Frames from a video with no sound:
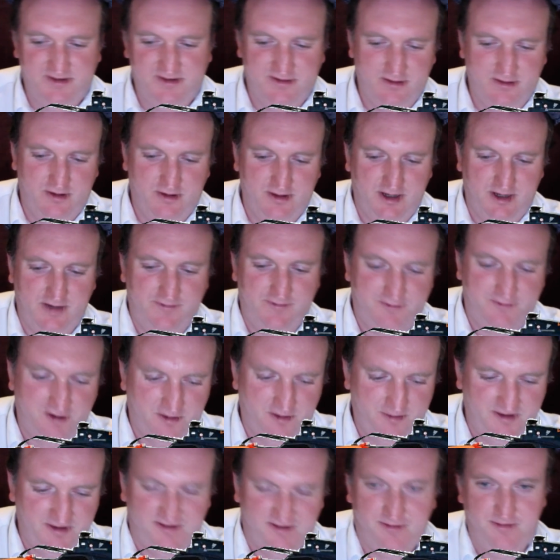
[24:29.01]
So I'll give
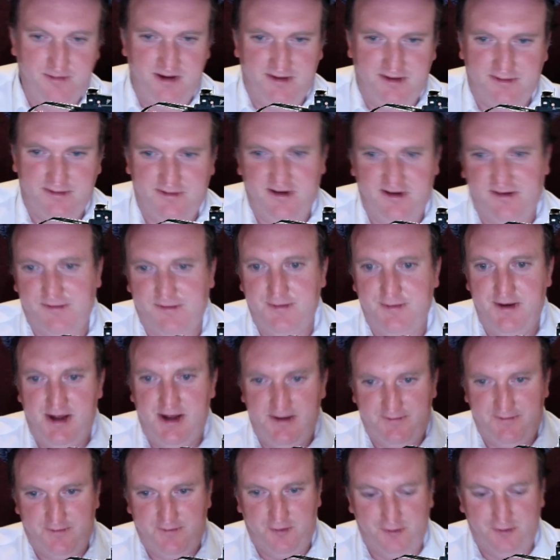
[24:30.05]
Tommy Smith, just for
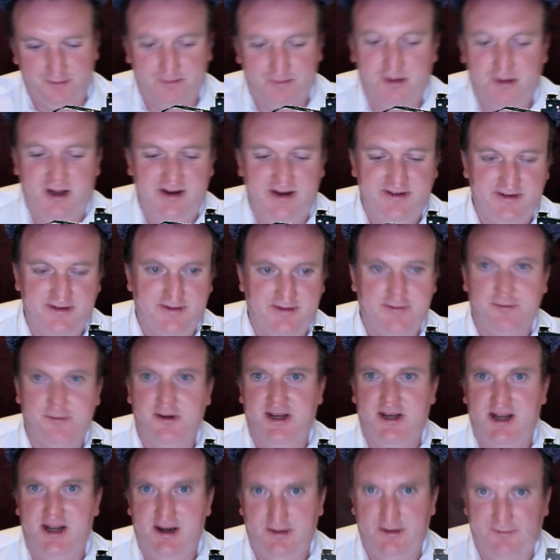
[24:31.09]
that 4th place, a 3 out of